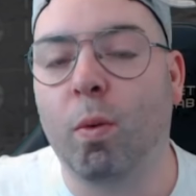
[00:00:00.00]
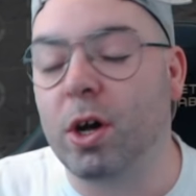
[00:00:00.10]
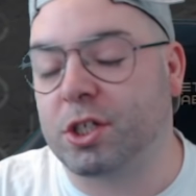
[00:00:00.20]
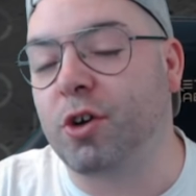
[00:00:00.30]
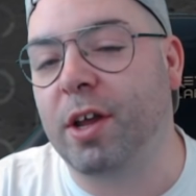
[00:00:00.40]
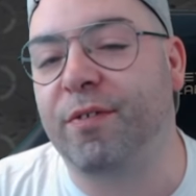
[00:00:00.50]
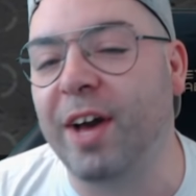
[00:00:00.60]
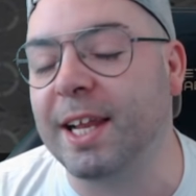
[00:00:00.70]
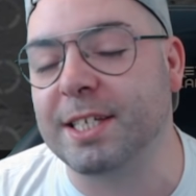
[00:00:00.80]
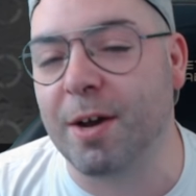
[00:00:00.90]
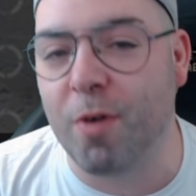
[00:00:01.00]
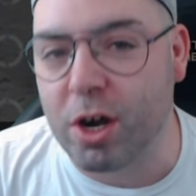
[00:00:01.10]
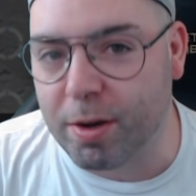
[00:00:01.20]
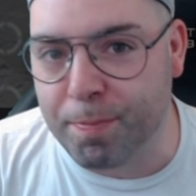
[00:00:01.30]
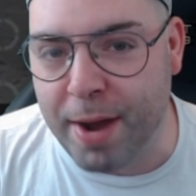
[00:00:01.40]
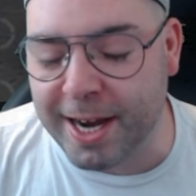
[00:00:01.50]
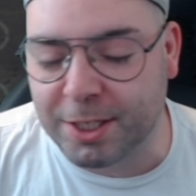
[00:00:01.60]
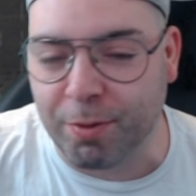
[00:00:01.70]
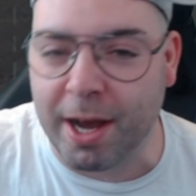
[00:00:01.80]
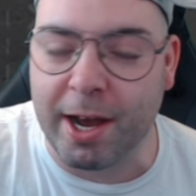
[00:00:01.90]
What's goody fellas and welcome back
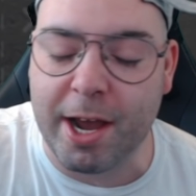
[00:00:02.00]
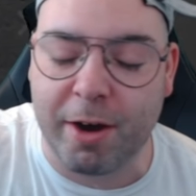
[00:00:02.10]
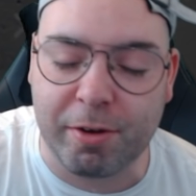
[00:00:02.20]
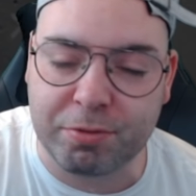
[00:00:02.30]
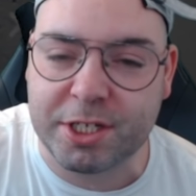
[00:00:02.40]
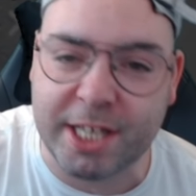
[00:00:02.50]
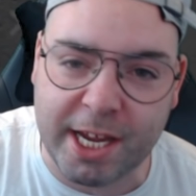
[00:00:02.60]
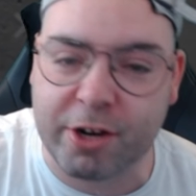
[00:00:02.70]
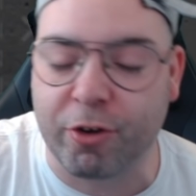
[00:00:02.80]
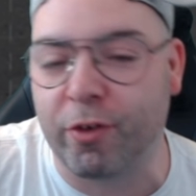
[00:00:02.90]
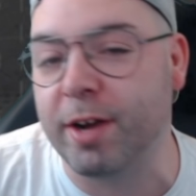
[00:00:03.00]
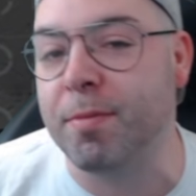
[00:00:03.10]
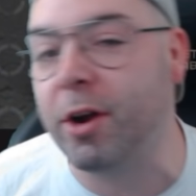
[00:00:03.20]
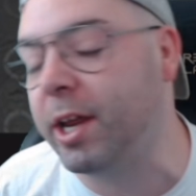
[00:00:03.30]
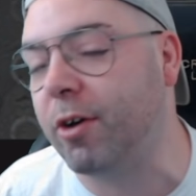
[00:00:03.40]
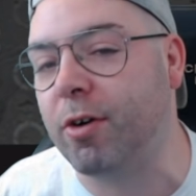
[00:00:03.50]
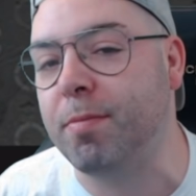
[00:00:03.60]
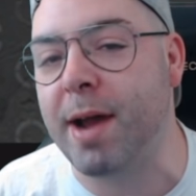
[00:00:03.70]
to our LC career mode here on